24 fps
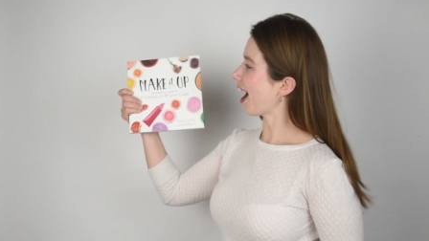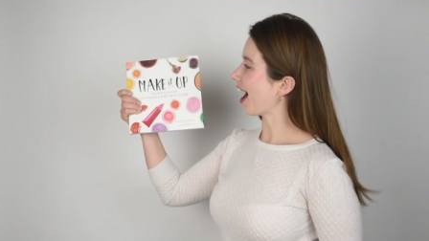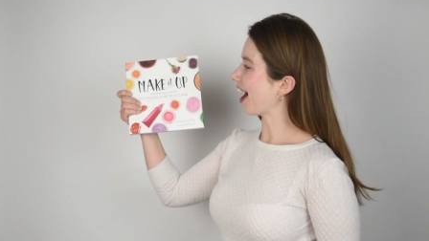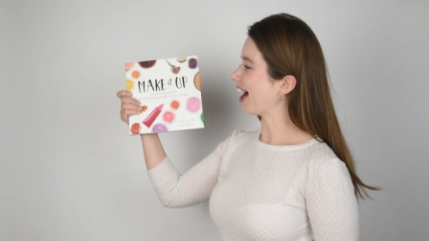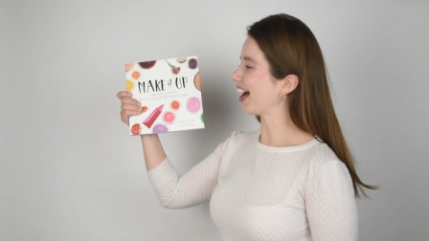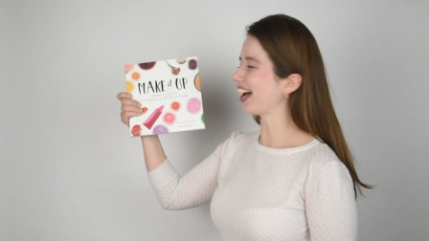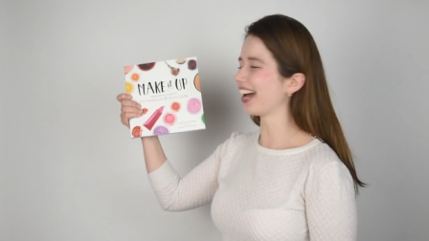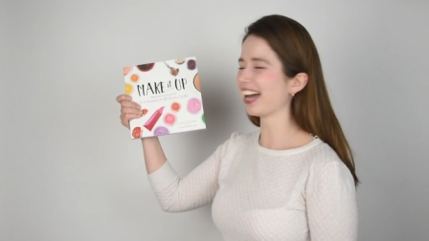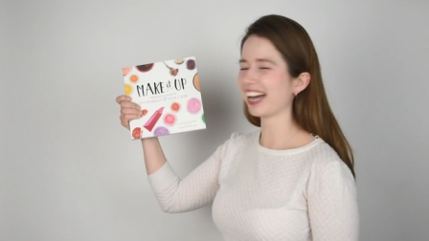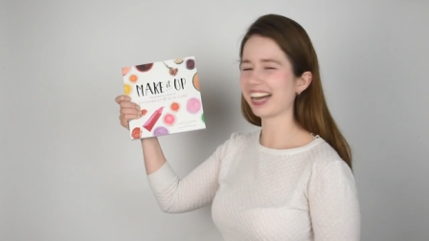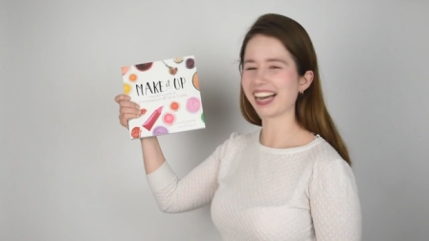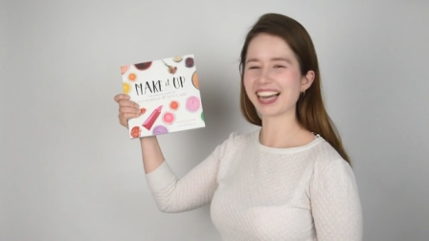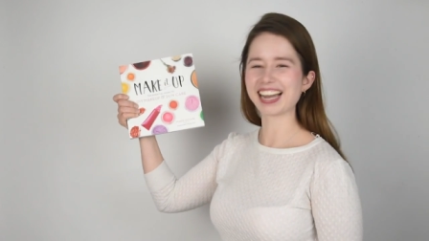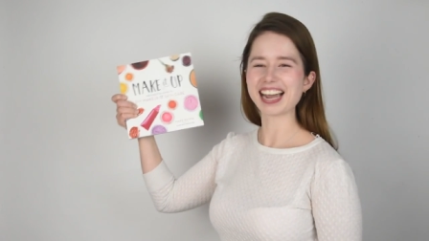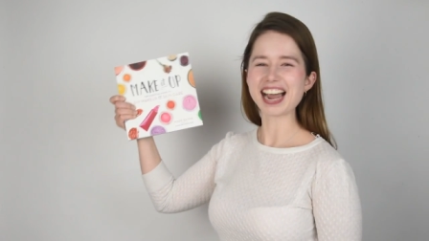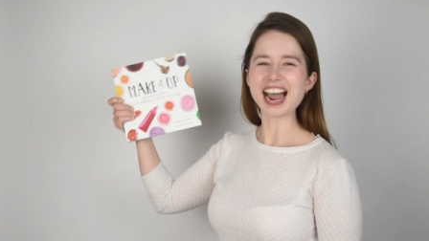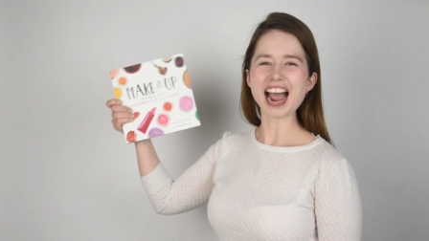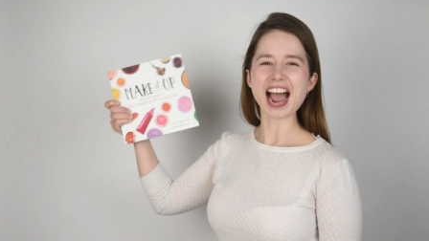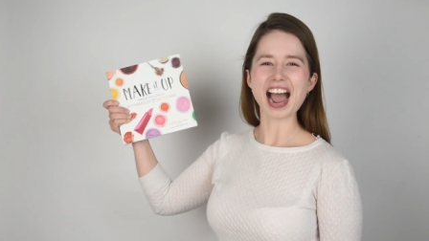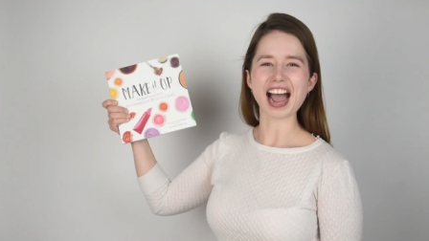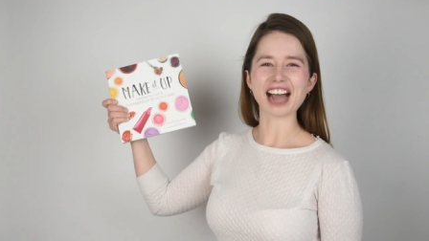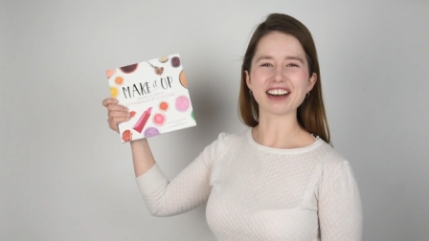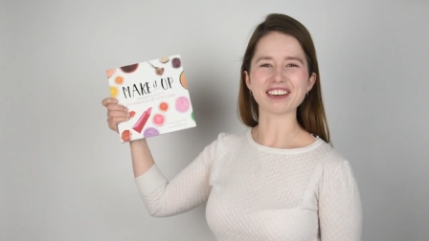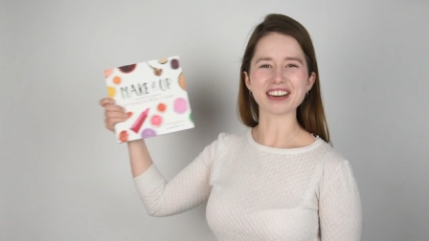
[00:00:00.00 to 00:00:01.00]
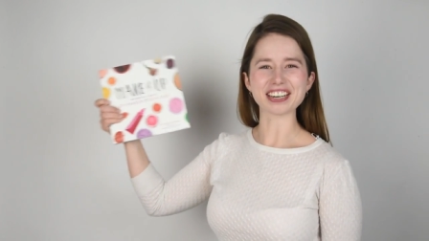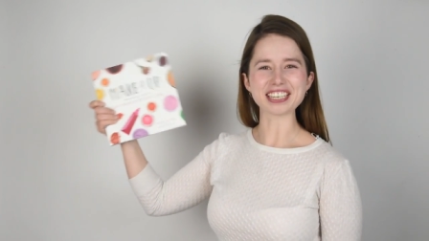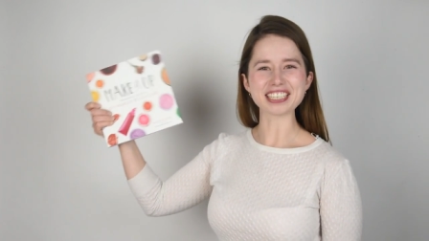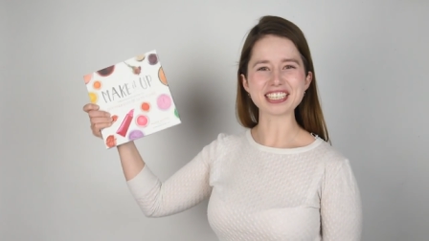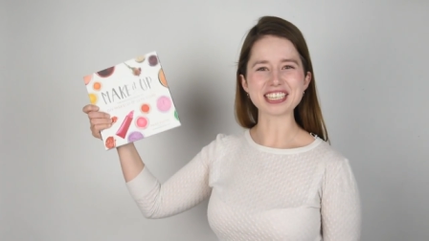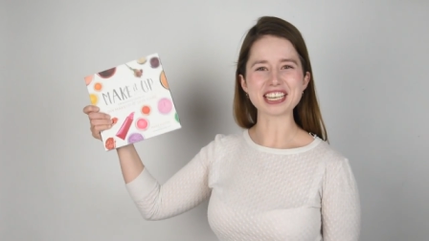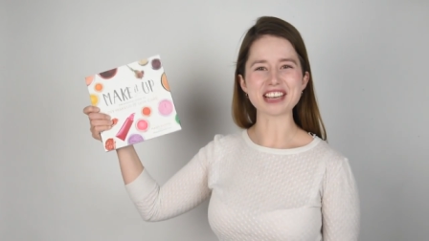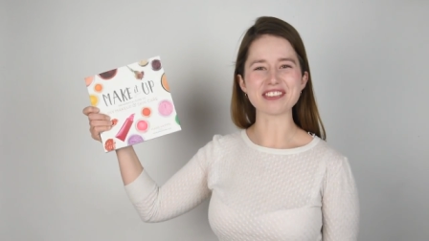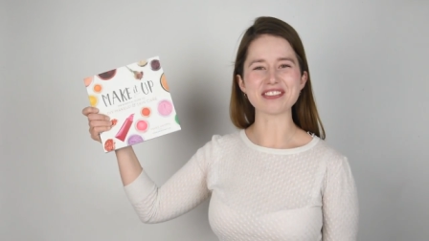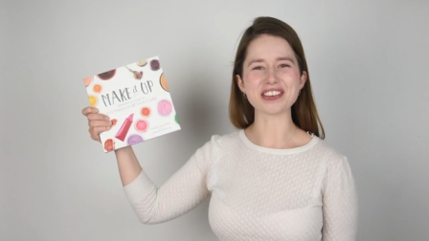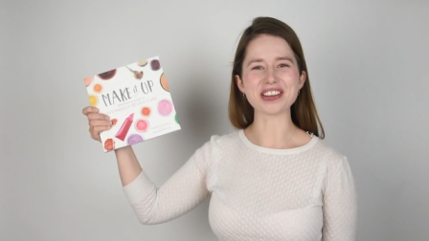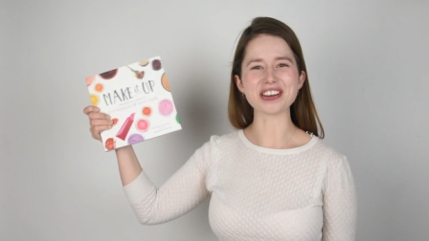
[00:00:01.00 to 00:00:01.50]
I, wanted to
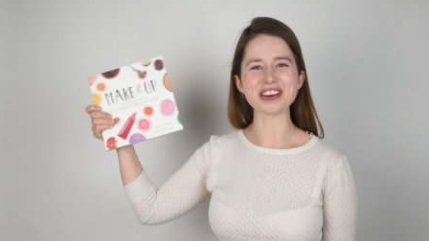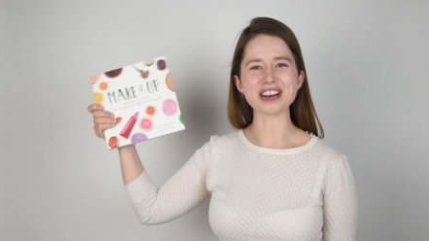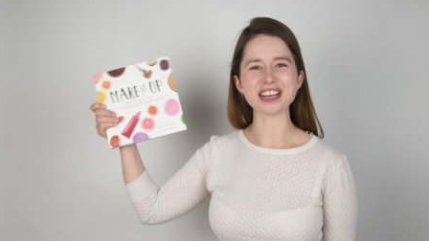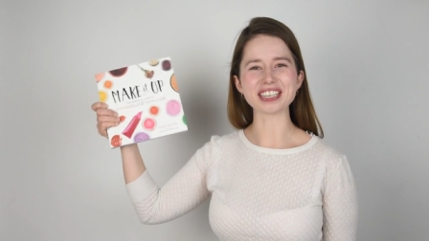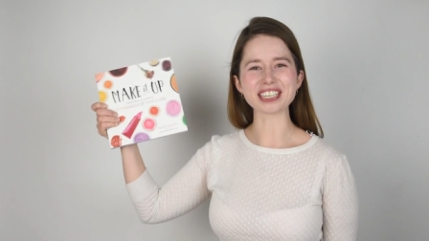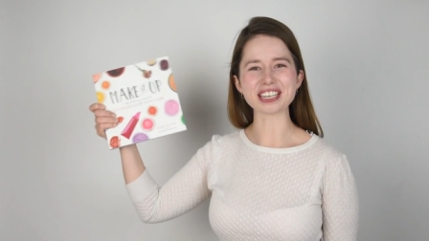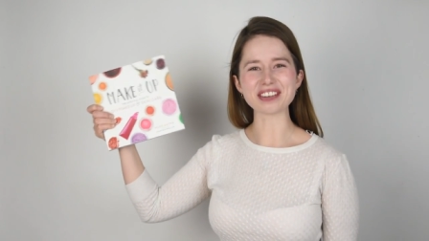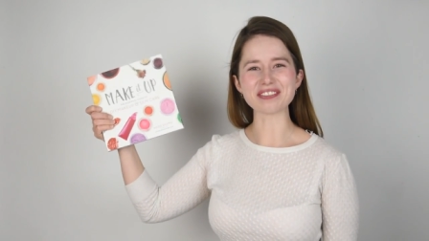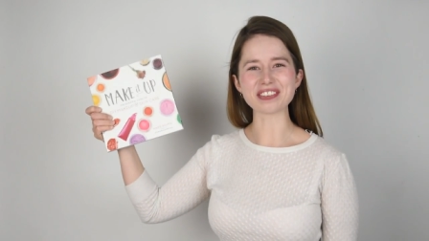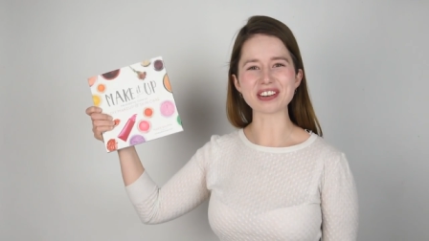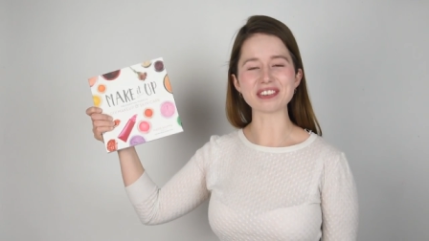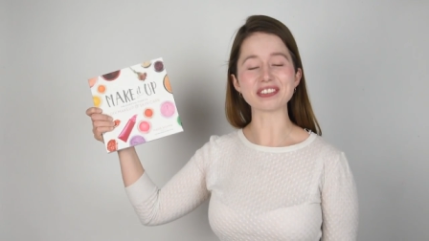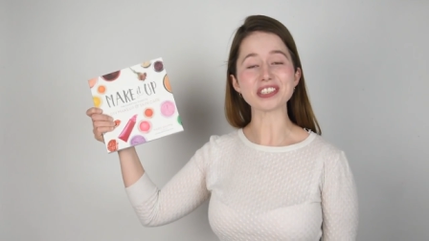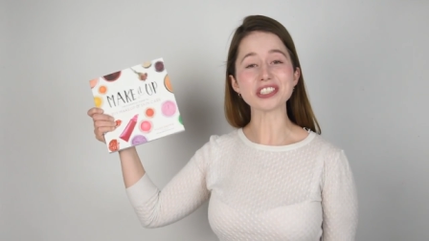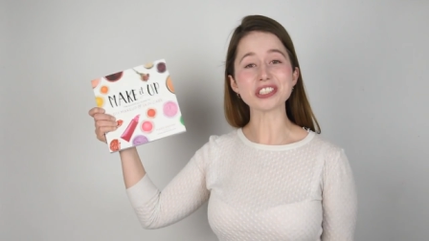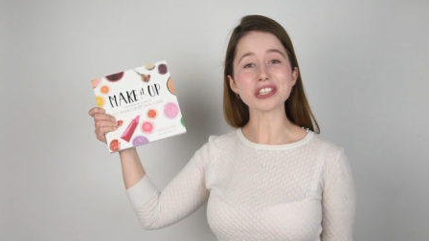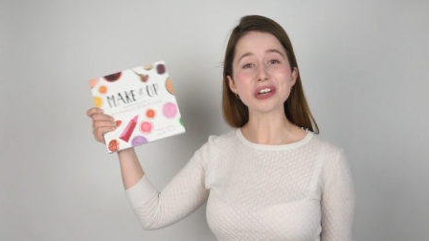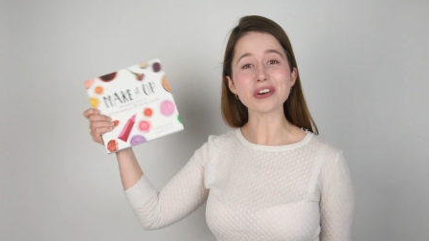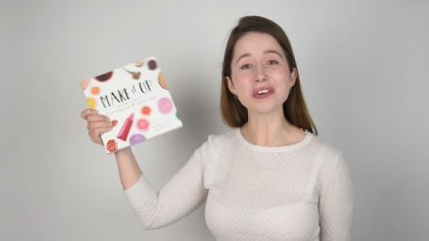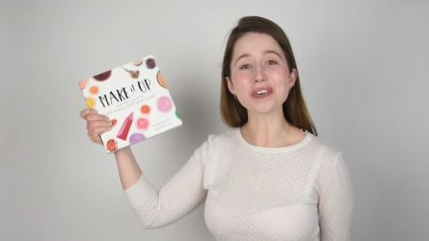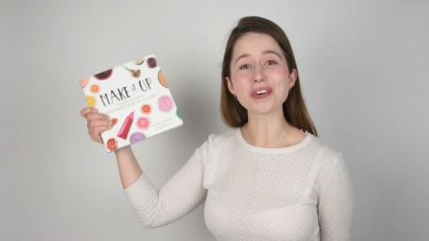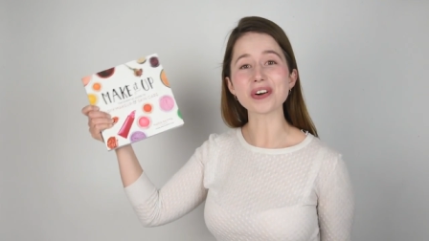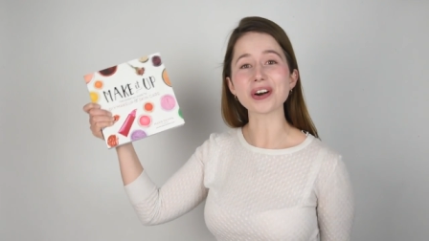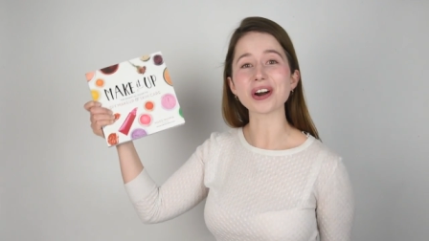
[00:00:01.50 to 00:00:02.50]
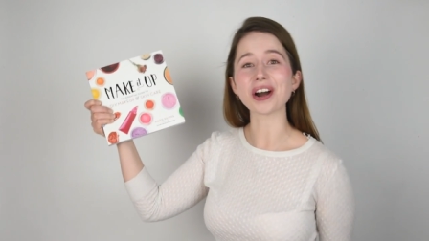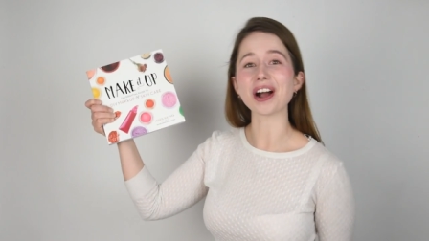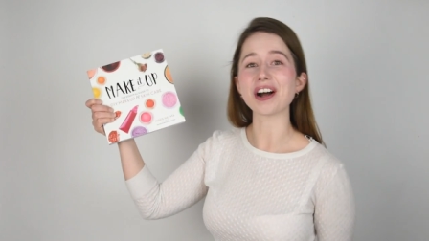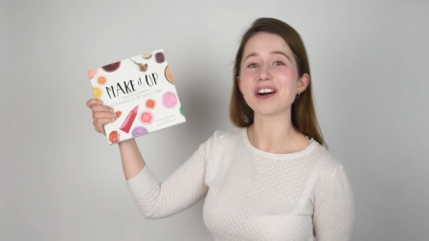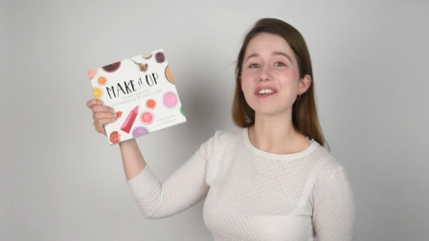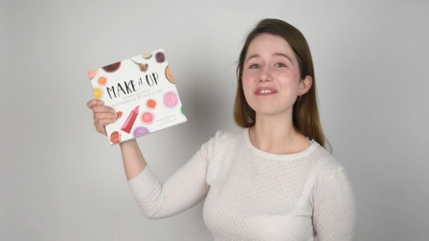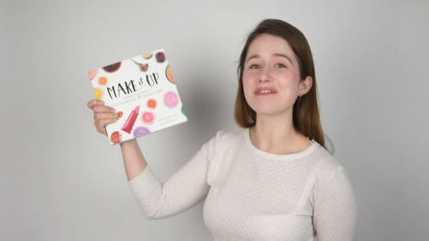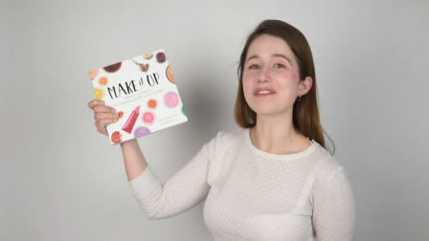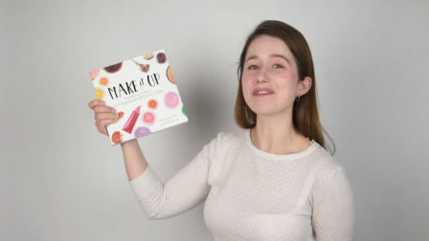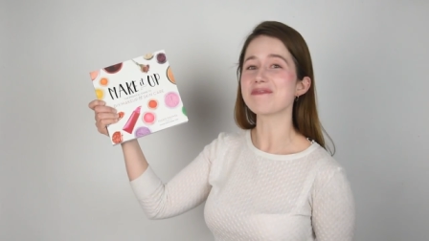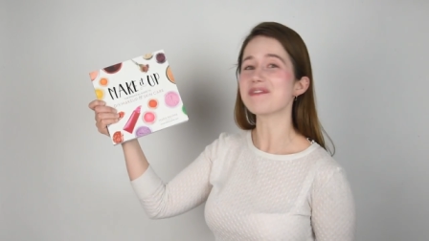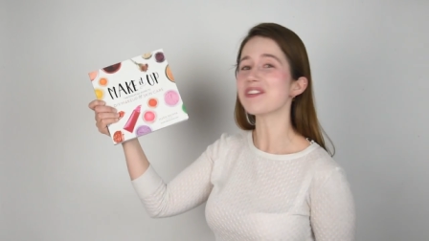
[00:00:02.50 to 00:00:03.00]
give you a little bit of a tour
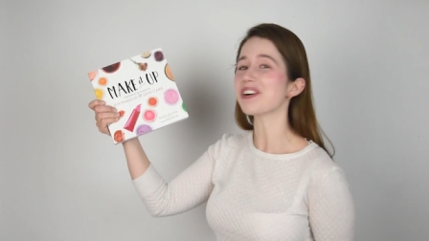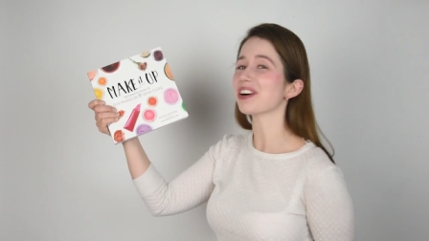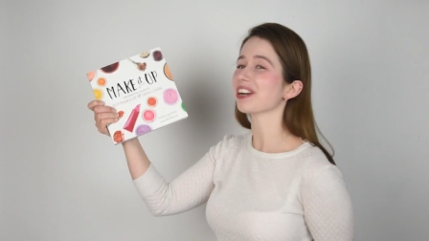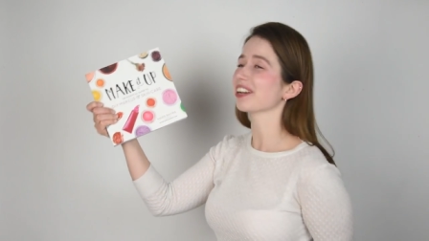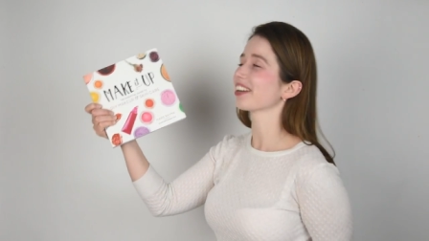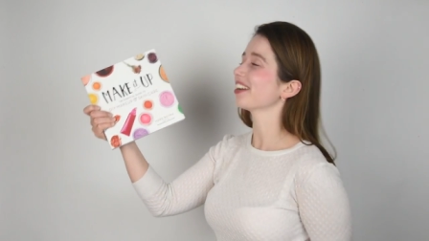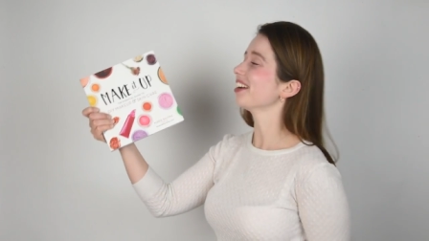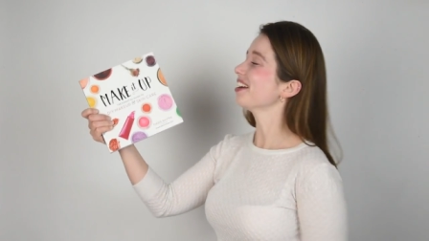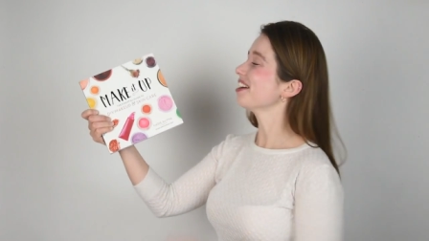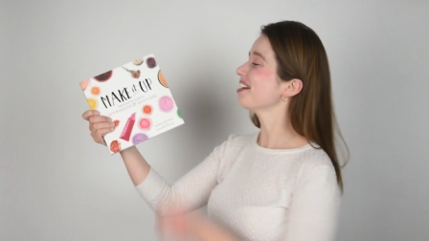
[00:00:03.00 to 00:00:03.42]
of the book.